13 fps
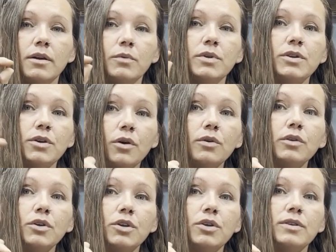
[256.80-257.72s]
When you go
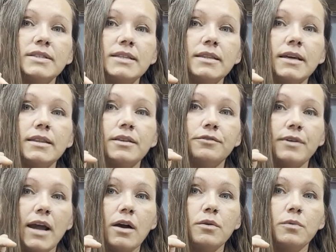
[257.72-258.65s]
and look, you can see that the
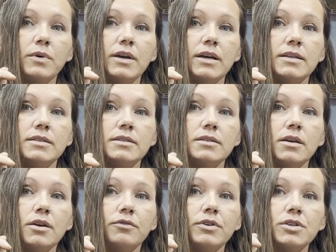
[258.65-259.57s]
route was
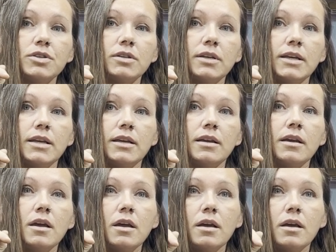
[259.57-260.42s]
originally